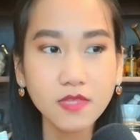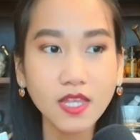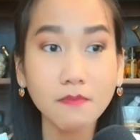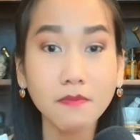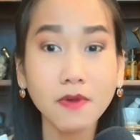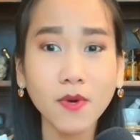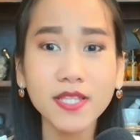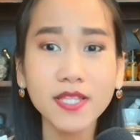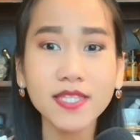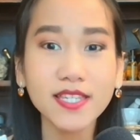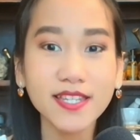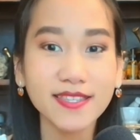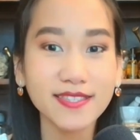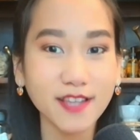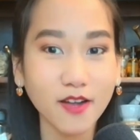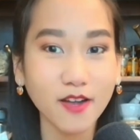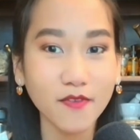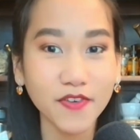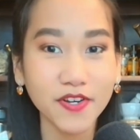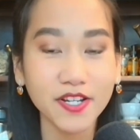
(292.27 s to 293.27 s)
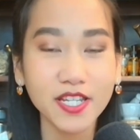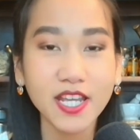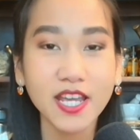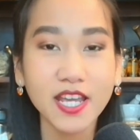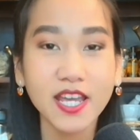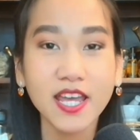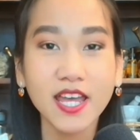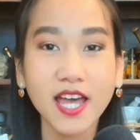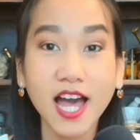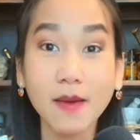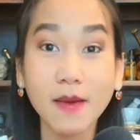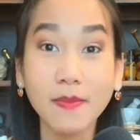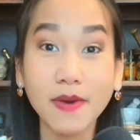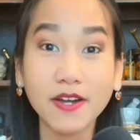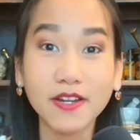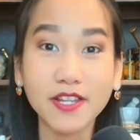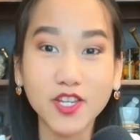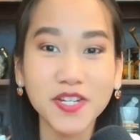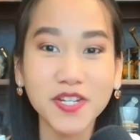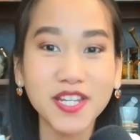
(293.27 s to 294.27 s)
But once I discovered
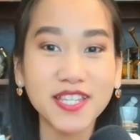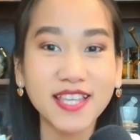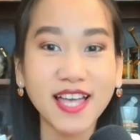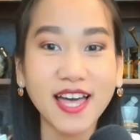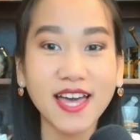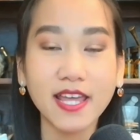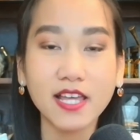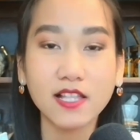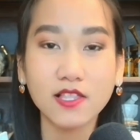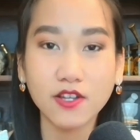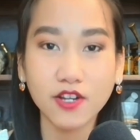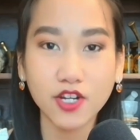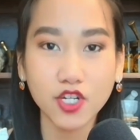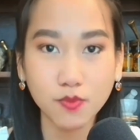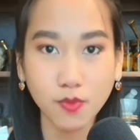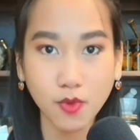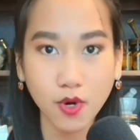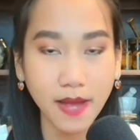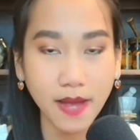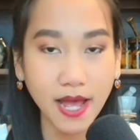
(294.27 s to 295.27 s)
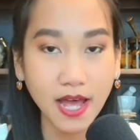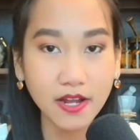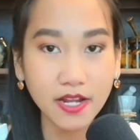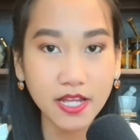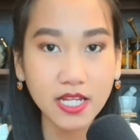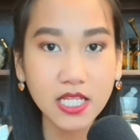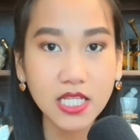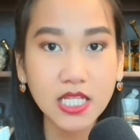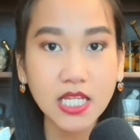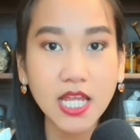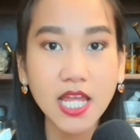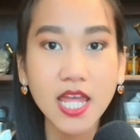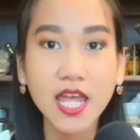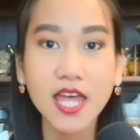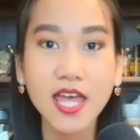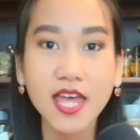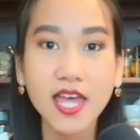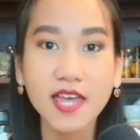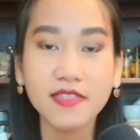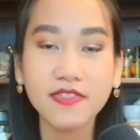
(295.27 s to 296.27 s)
about human design, I learned more about it,
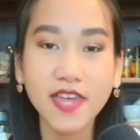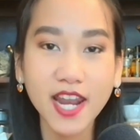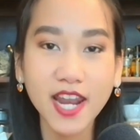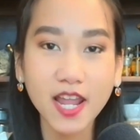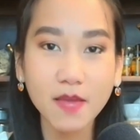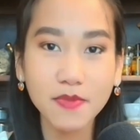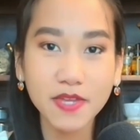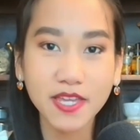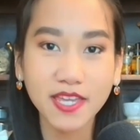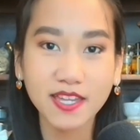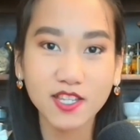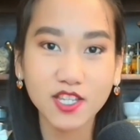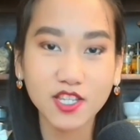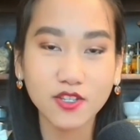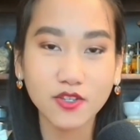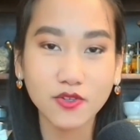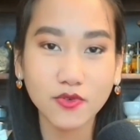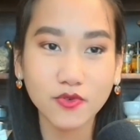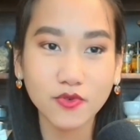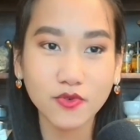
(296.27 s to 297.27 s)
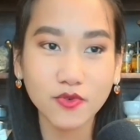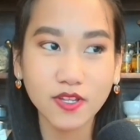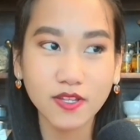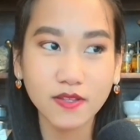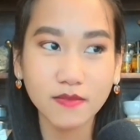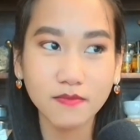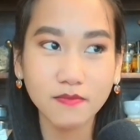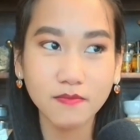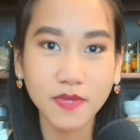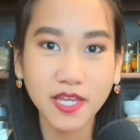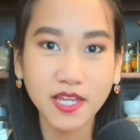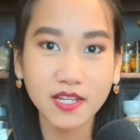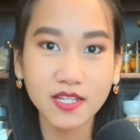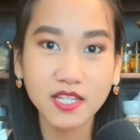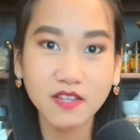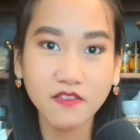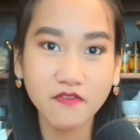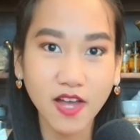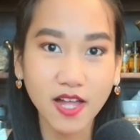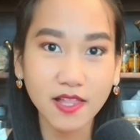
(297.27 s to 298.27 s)
then I begin to begin to
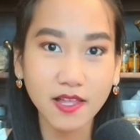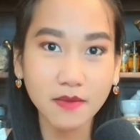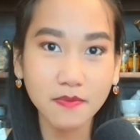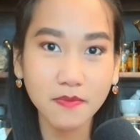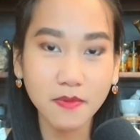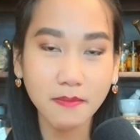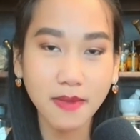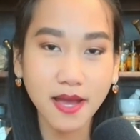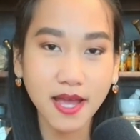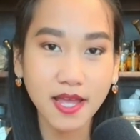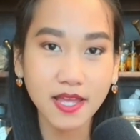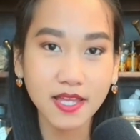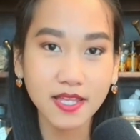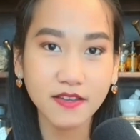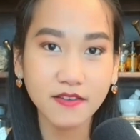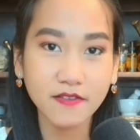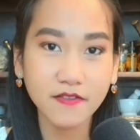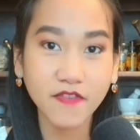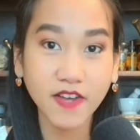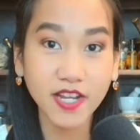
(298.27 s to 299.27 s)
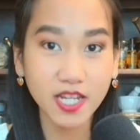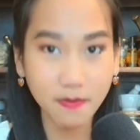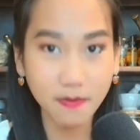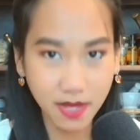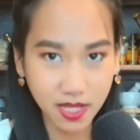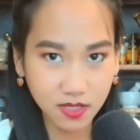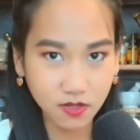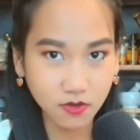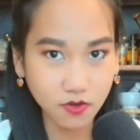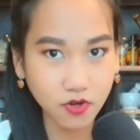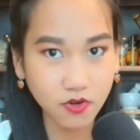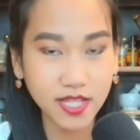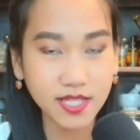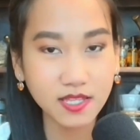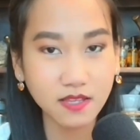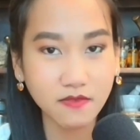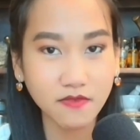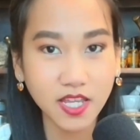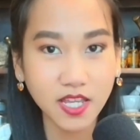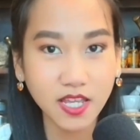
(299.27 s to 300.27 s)
develop my fundamental
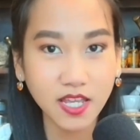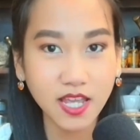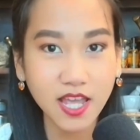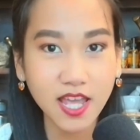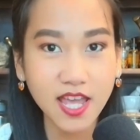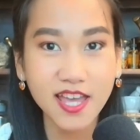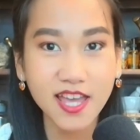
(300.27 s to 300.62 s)
creativity.